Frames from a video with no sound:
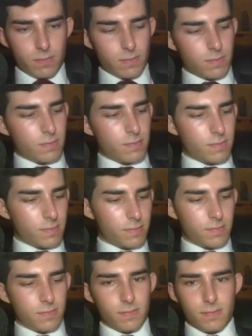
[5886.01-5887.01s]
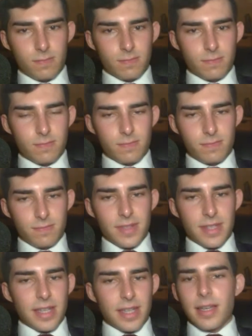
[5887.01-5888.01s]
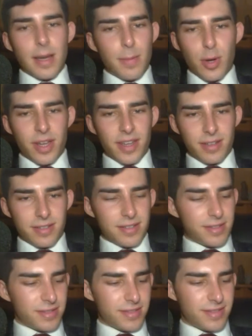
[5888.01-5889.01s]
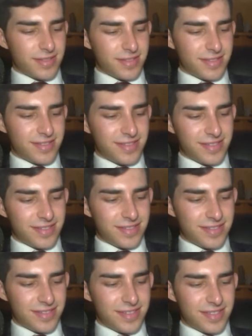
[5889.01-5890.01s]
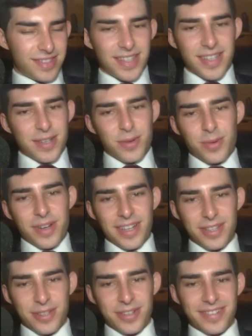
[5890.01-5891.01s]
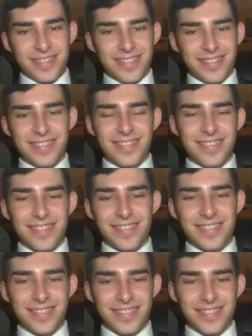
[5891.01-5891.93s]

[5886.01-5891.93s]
What do you think of that? What is your opinion of Ancapistan? I assume you just mean ANCAPs.